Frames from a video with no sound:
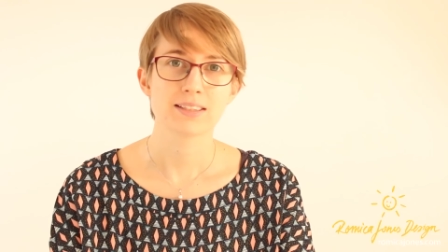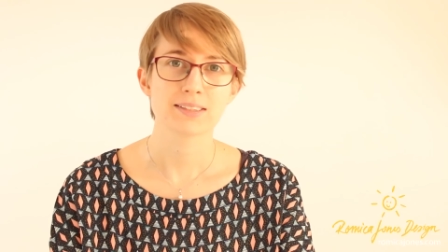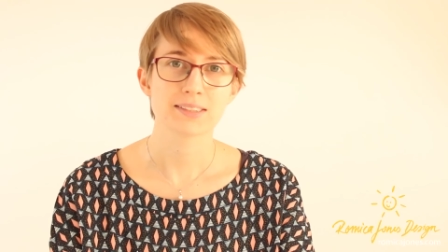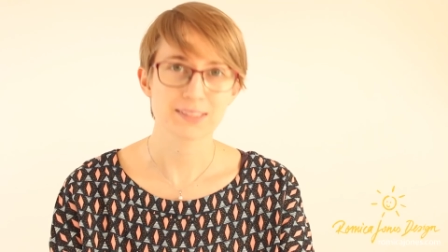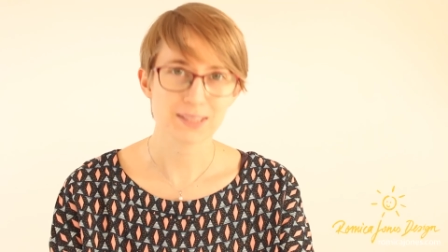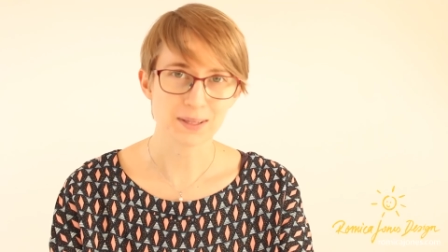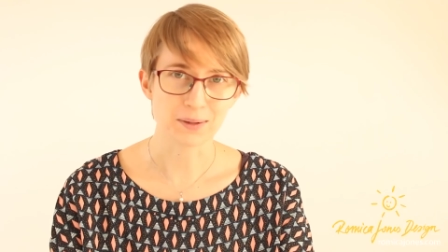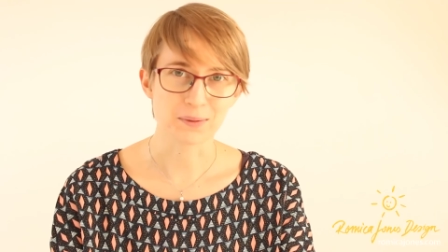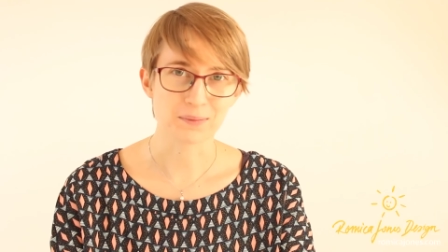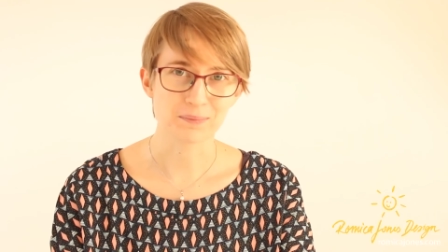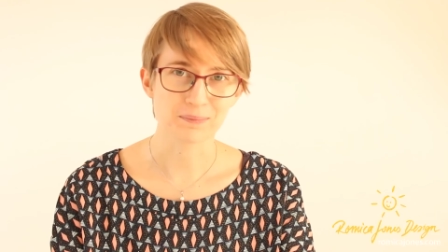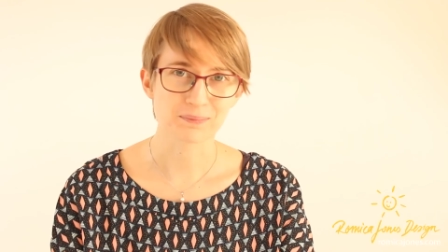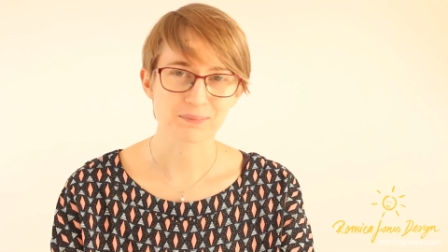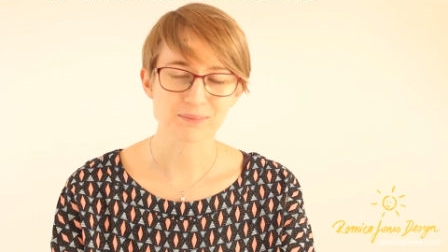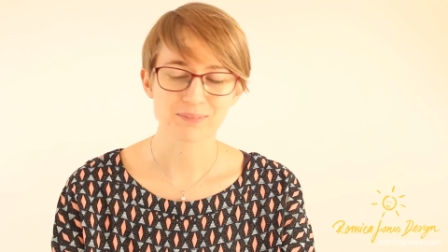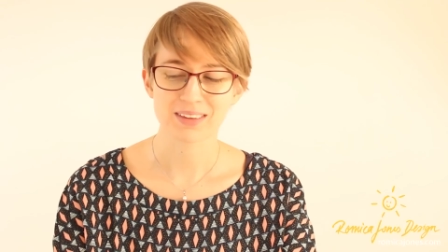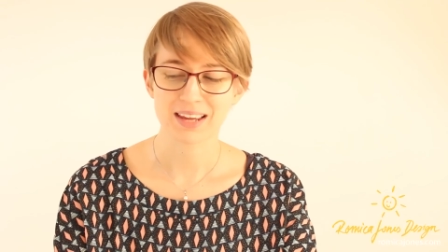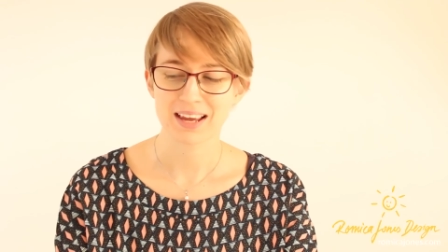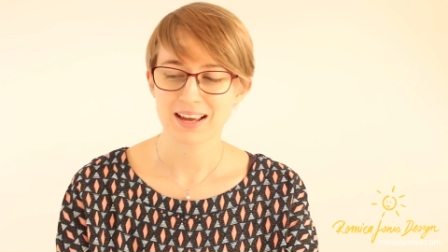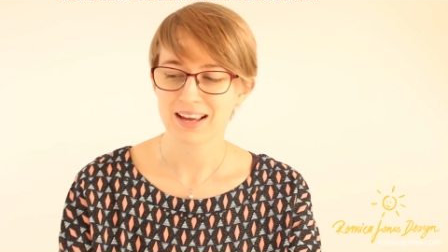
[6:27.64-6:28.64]
So,
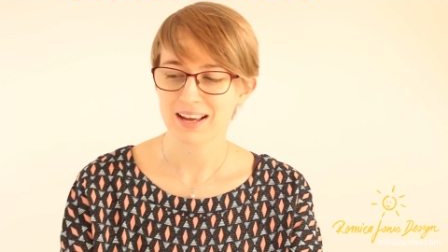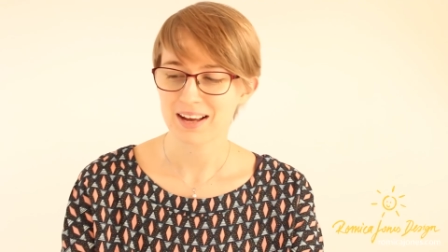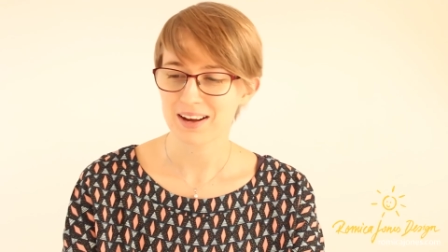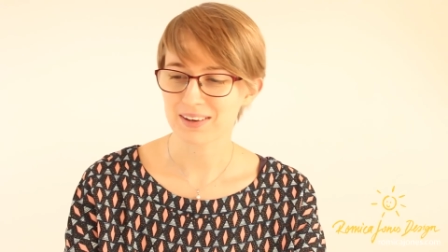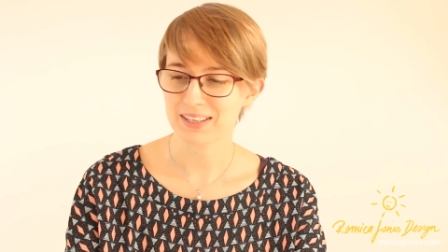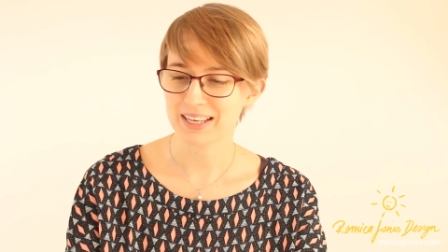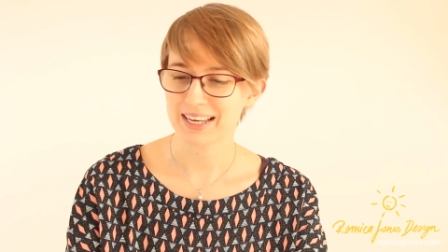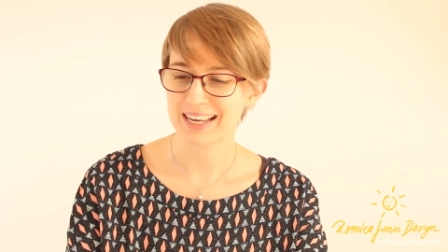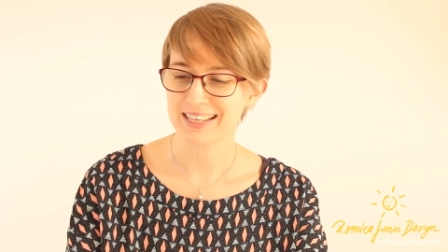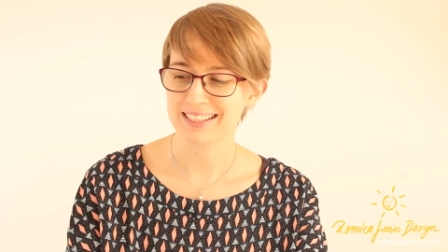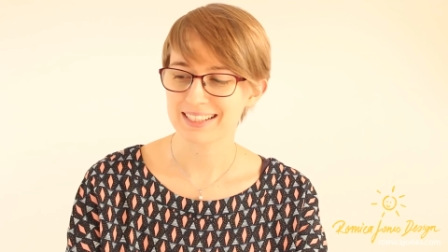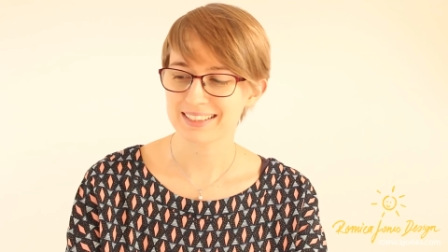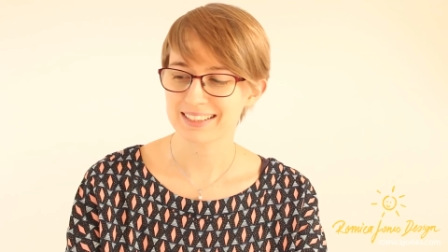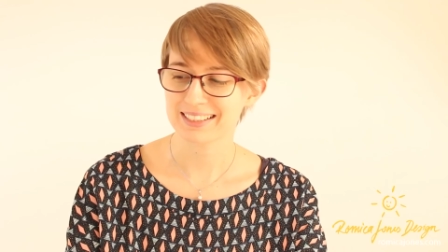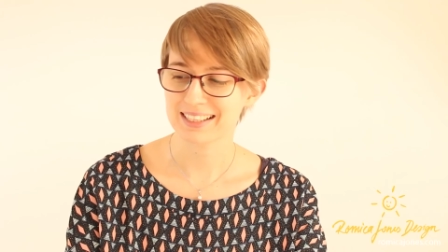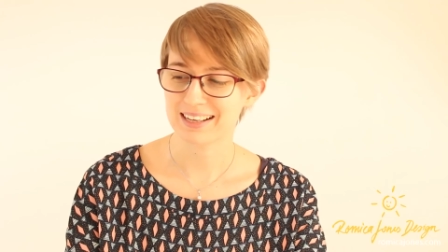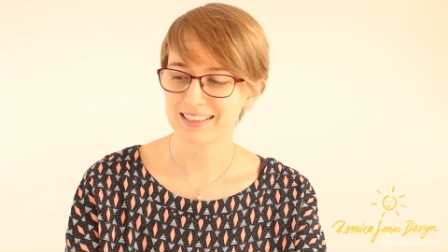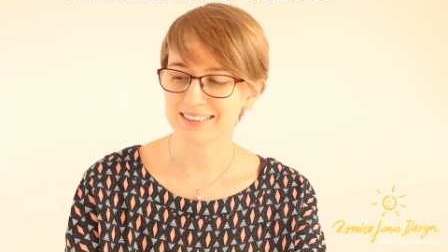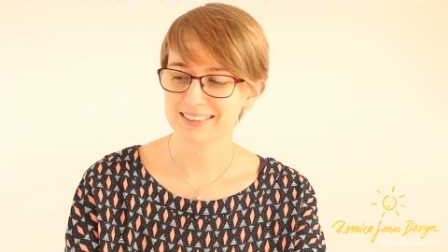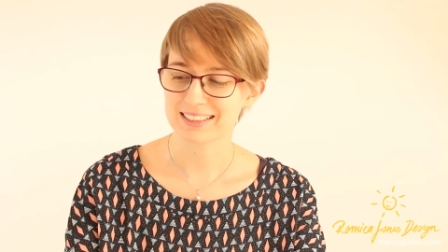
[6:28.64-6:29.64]
okay,
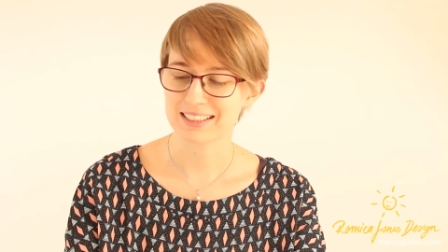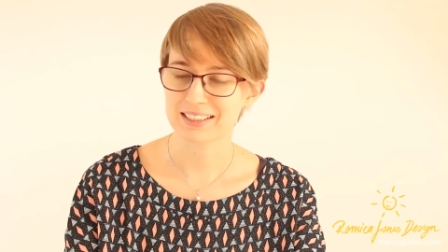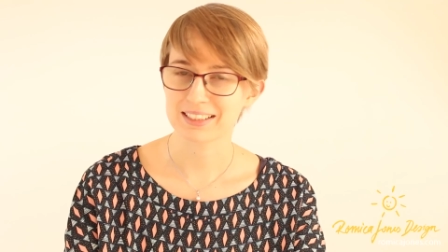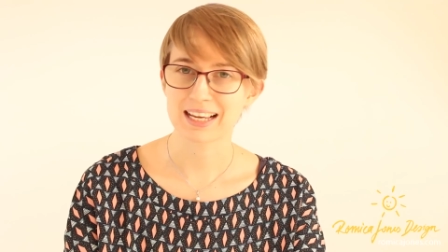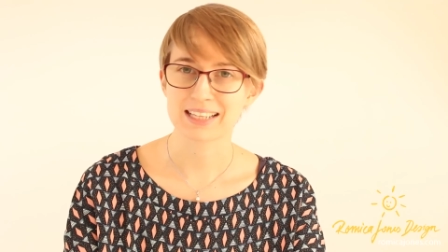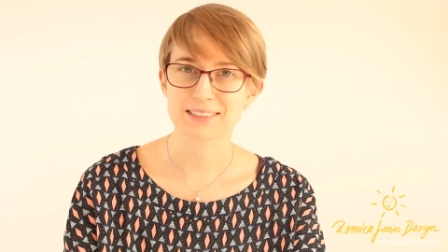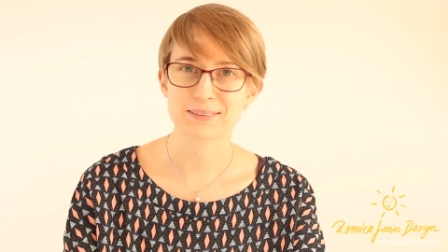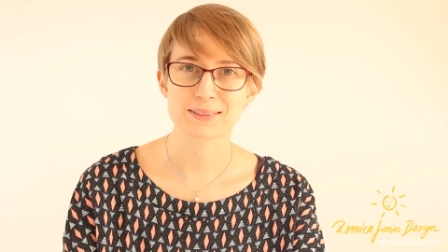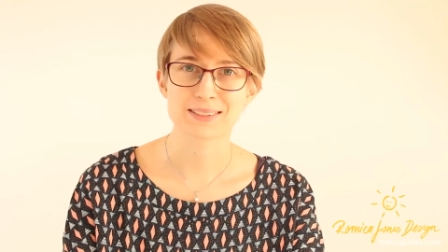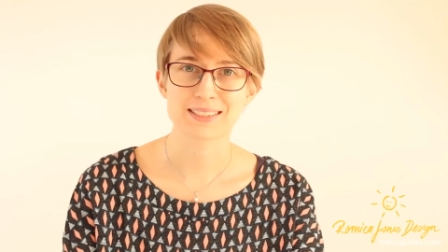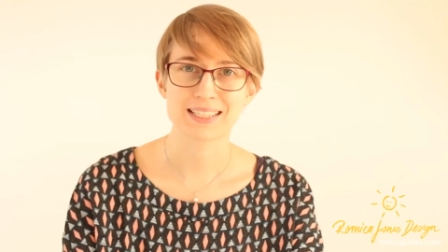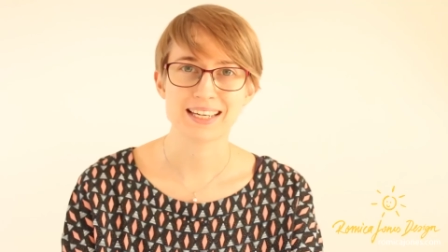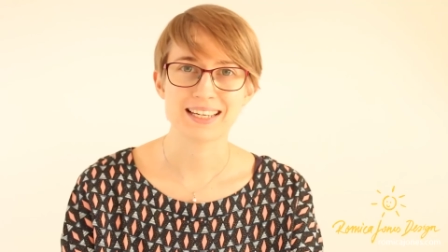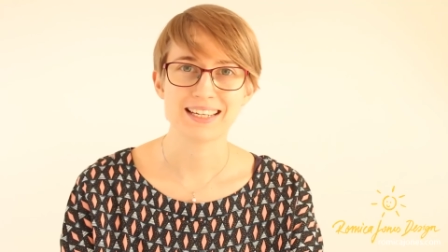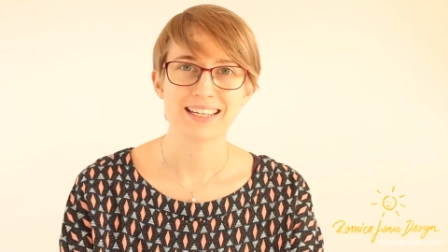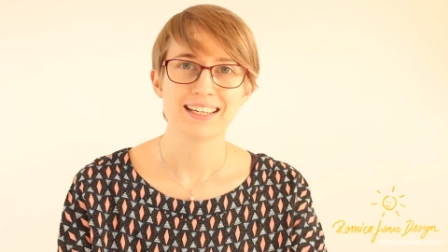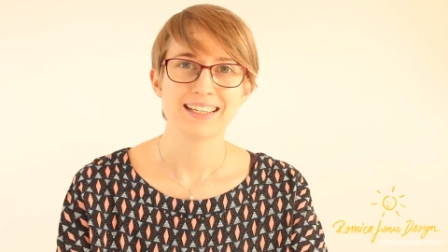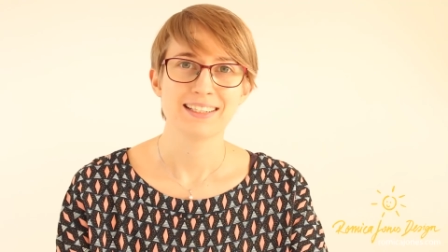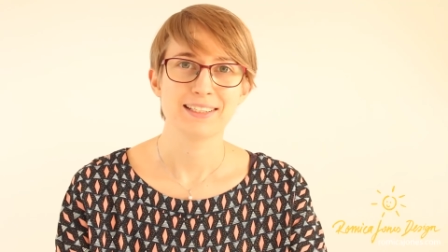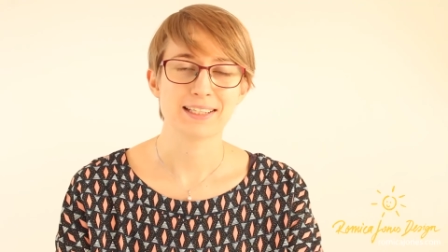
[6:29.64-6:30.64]
anything else that I'd like to say?